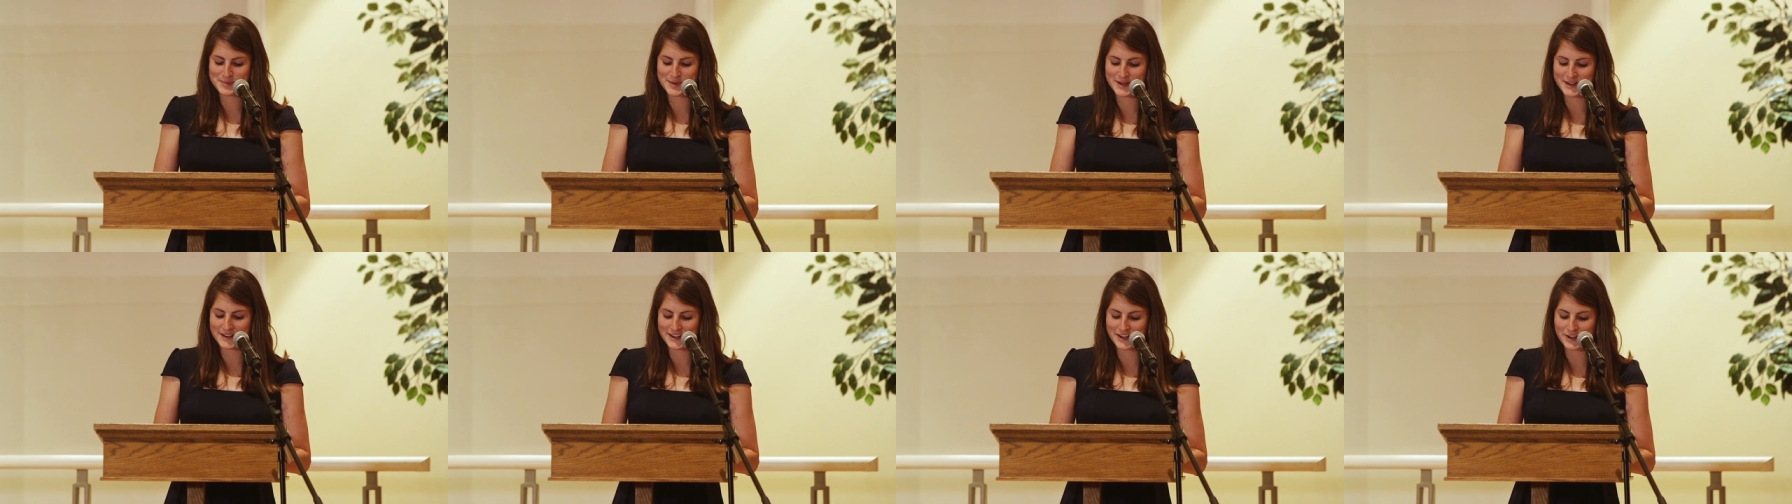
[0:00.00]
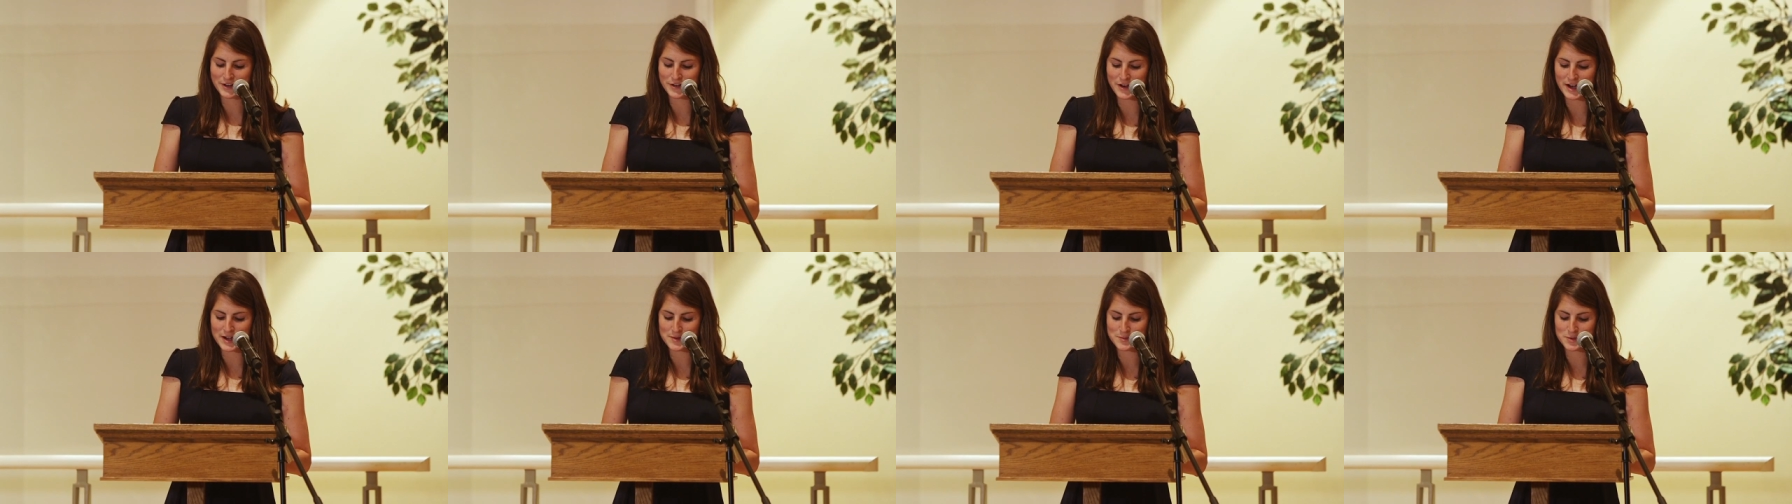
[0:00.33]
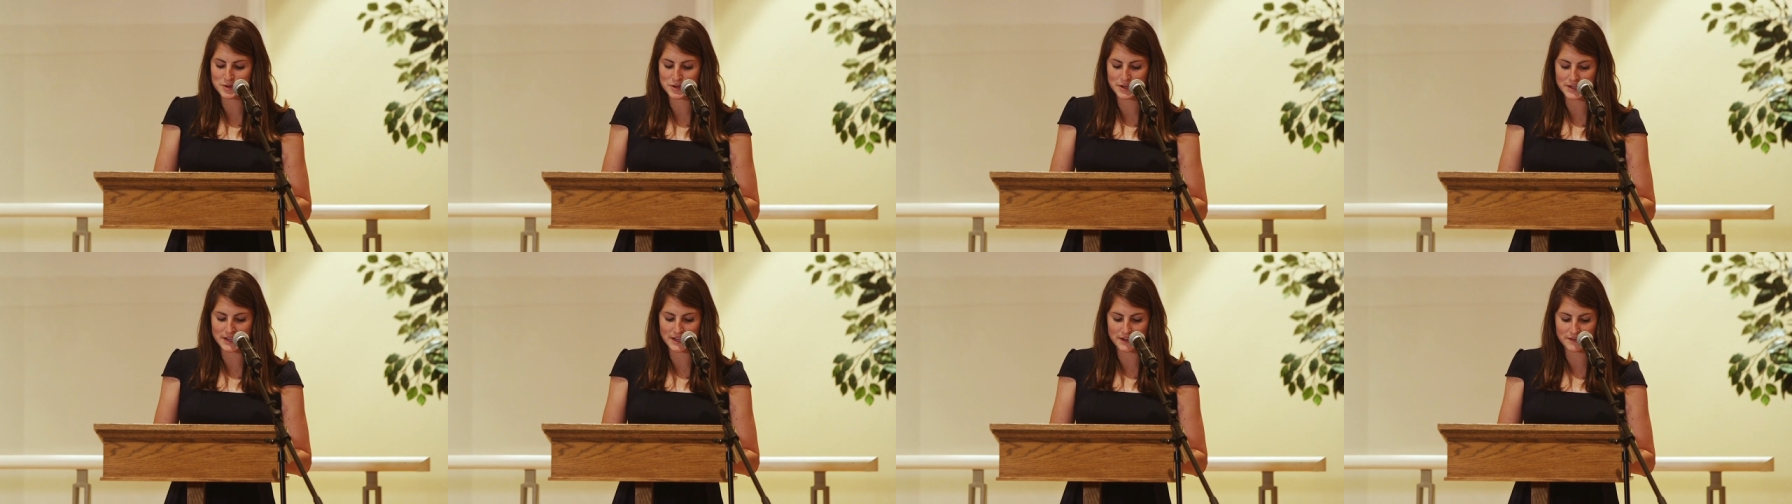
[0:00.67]
been an
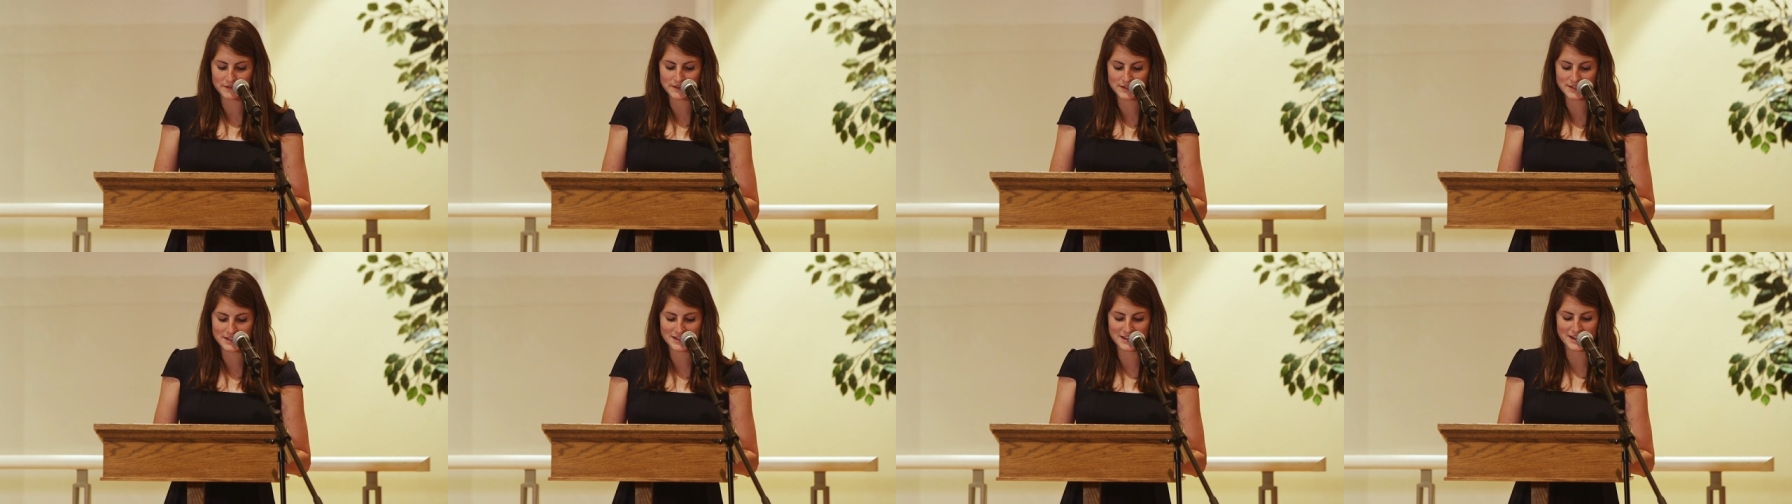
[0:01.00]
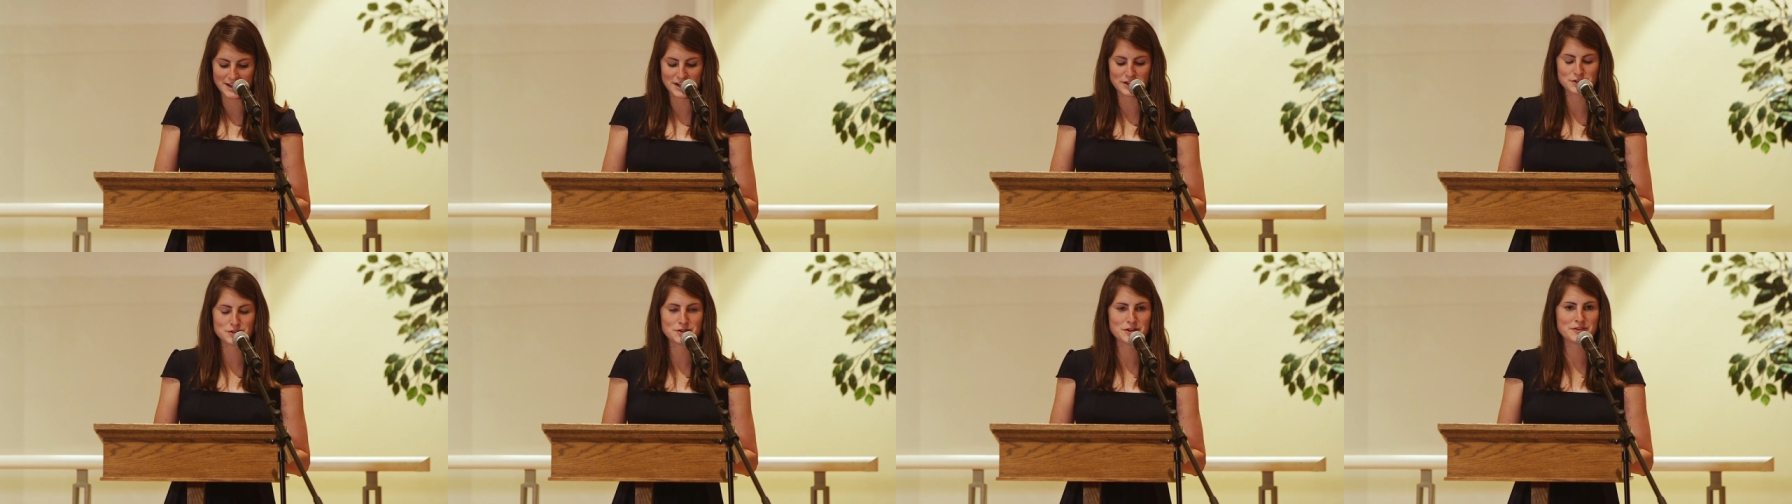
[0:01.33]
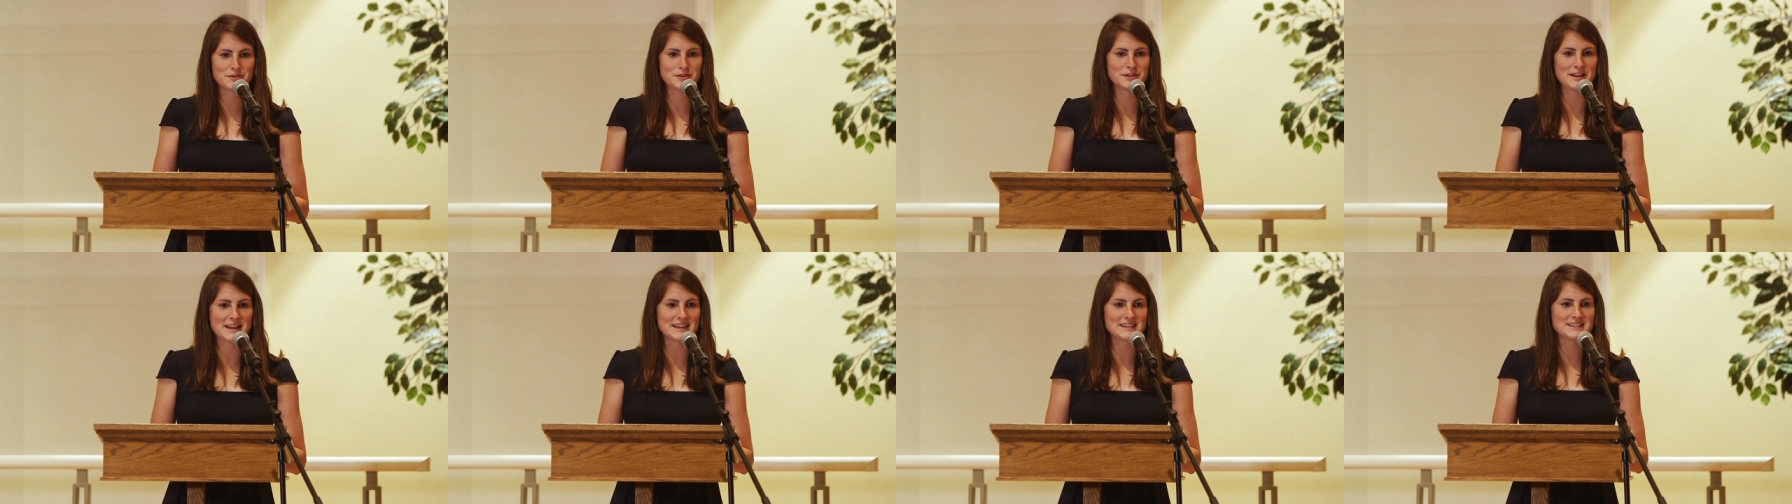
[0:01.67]
incredible gift, a
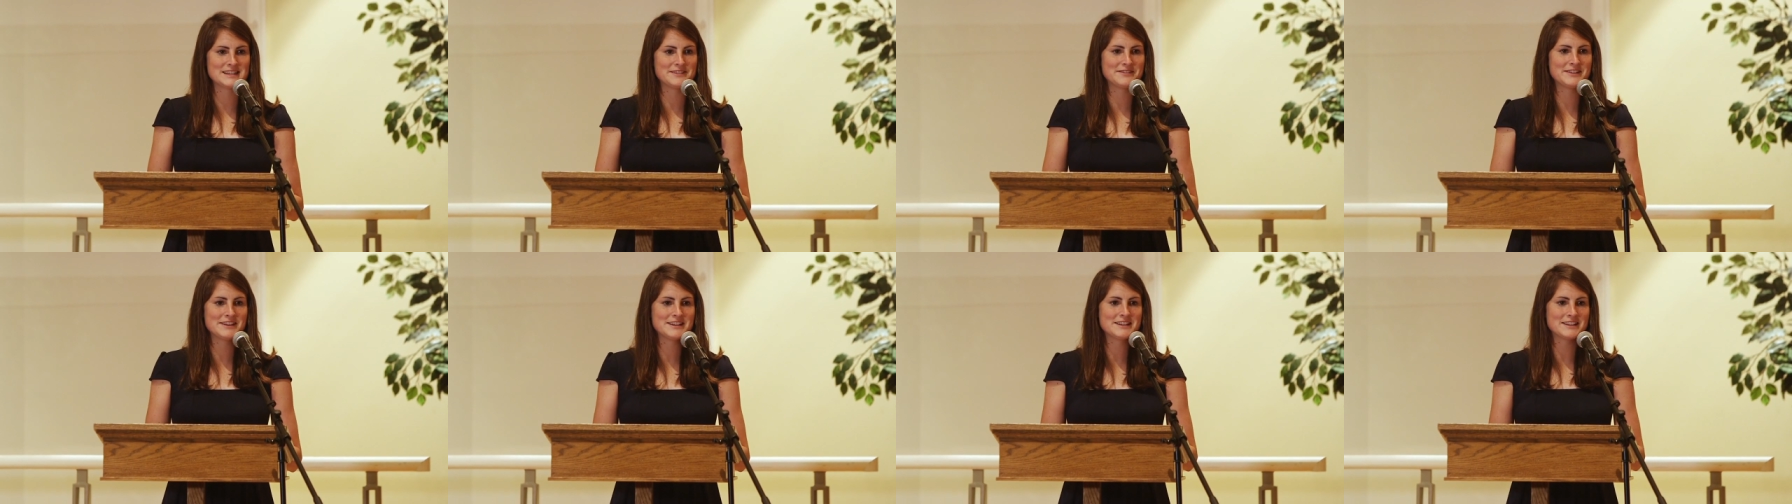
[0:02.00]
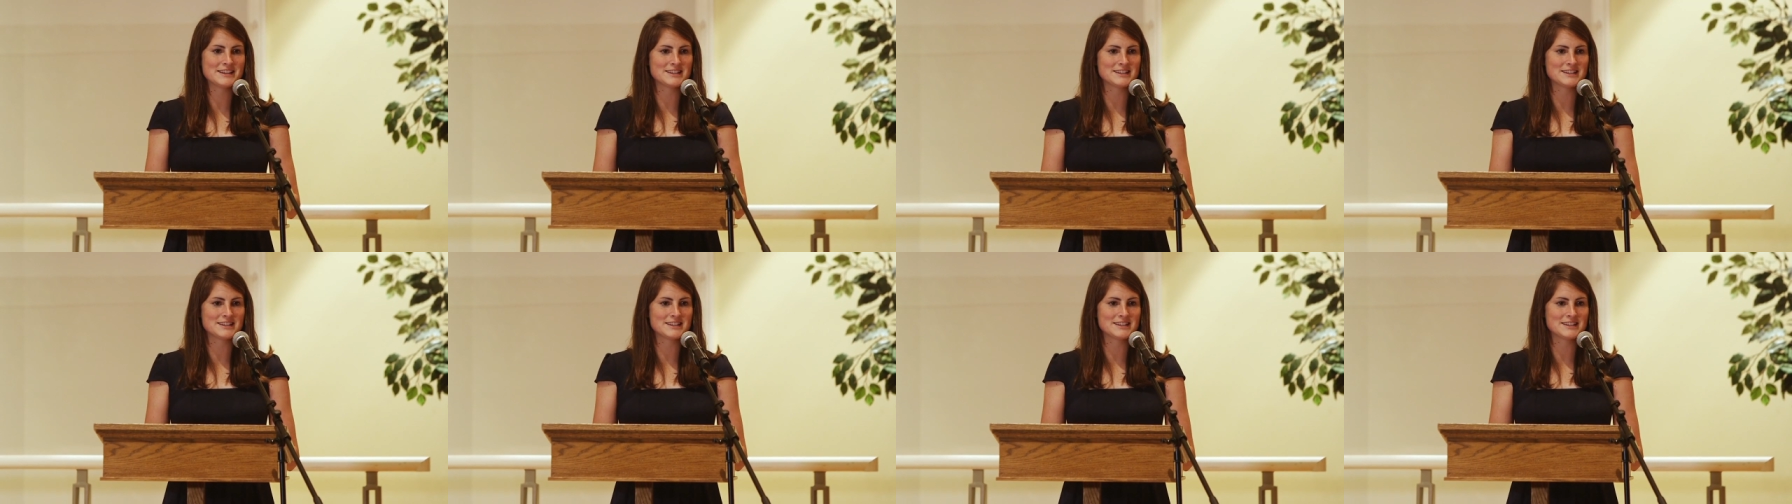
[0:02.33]
joyful activity